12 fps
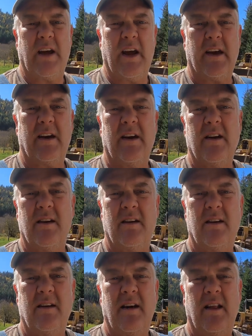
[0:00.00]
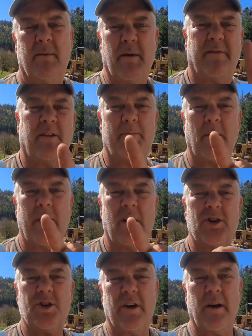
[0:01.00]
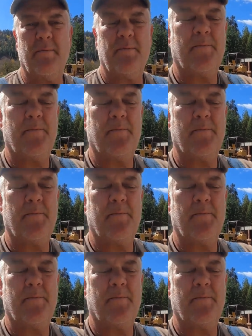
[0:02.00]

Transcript: tank, and let me flip you around and show you.